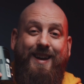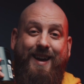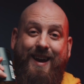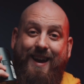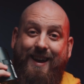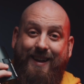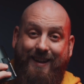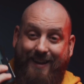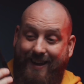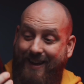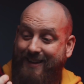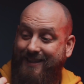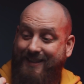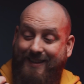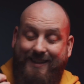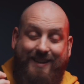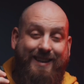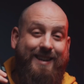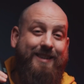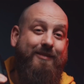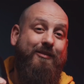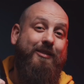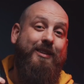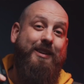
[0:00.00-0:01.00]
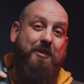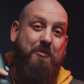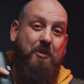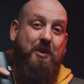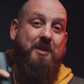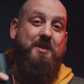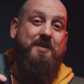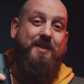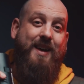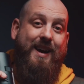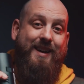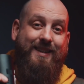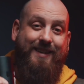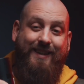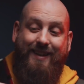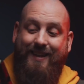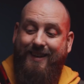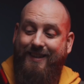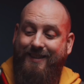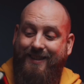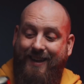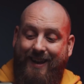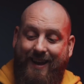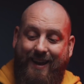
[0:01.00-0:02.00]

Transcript: and that's literally what size it is.